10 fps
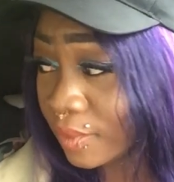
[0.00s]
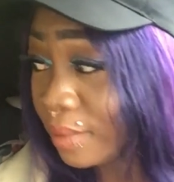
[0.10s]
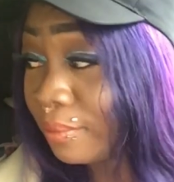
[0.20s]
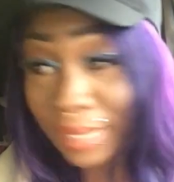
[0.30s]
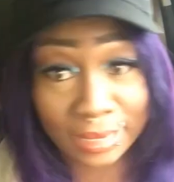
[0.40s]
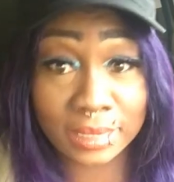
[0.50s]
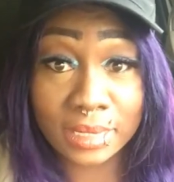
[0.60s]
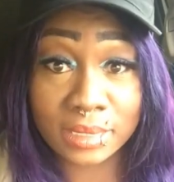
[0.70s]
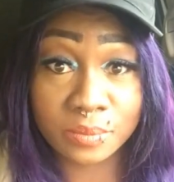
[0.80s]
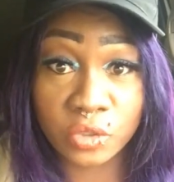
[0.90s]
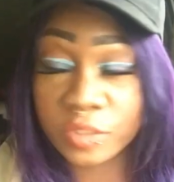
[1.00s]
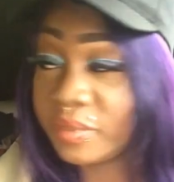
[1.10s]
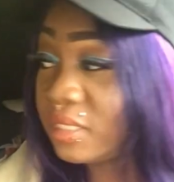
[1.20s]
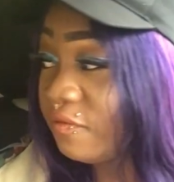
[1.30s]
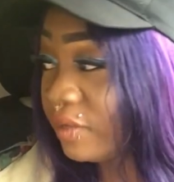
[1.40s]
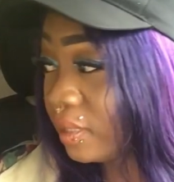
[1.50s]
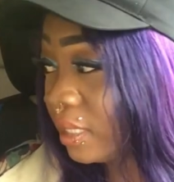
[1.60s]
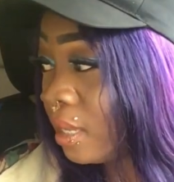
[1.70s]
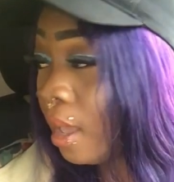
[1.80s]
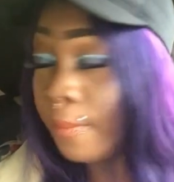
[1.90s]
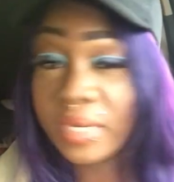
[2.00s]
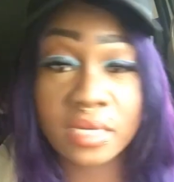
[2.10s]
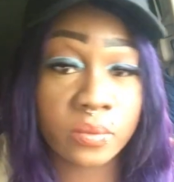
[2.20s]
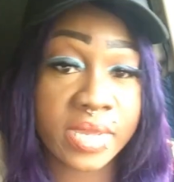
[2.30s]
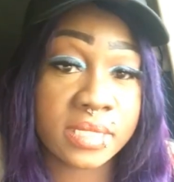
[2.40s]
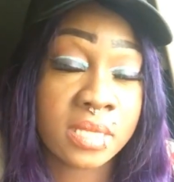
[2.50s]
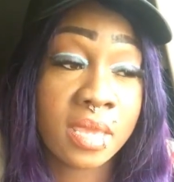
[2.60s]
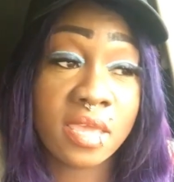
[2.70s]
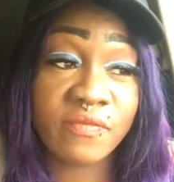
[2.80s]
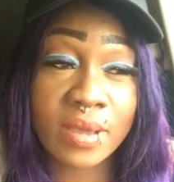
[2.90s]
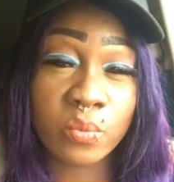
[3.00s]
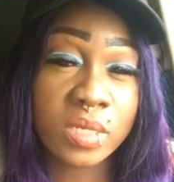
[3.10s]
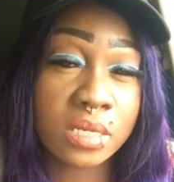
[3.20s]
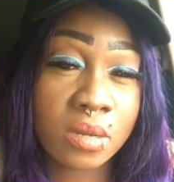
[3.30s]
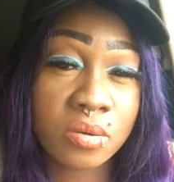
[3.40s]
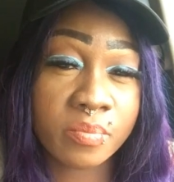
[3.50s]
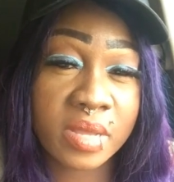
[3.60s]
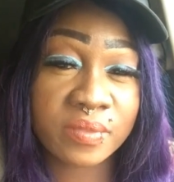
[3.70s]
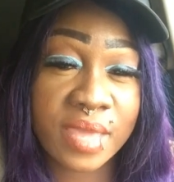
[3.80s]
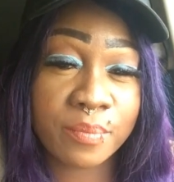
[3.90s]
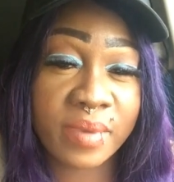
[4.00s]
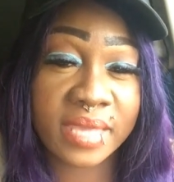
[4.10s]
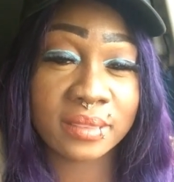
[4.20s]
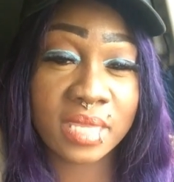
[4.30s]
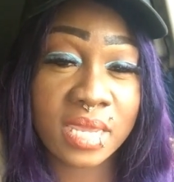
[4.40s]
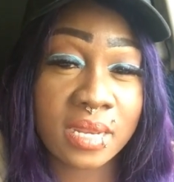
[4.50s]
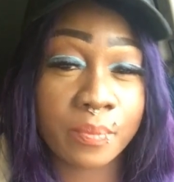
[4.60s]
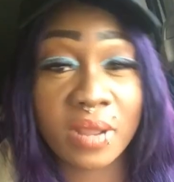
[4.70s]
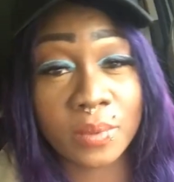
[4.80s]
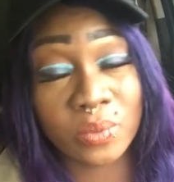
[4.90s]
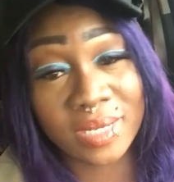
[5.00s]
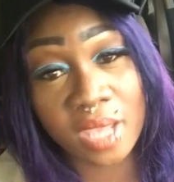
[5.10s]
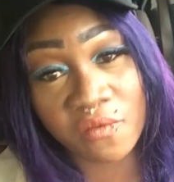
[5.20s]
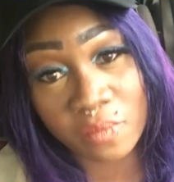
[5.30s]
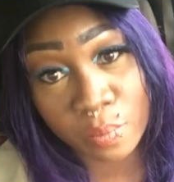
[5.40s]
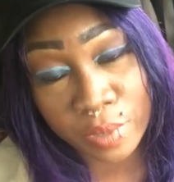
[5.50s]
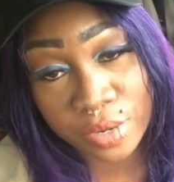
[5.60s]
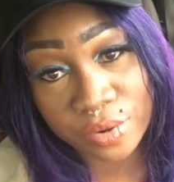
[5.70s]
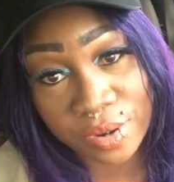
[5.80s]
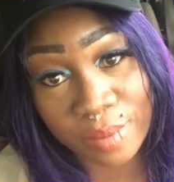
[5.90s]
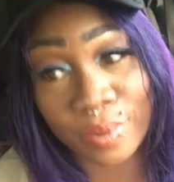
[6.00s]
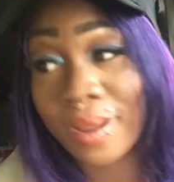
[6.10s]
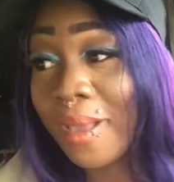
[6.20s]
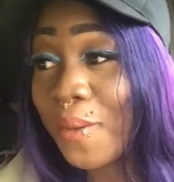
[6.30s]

My kids, more specifically. But anyways, if I would have known about that back then, I probably would have gave them a burner number.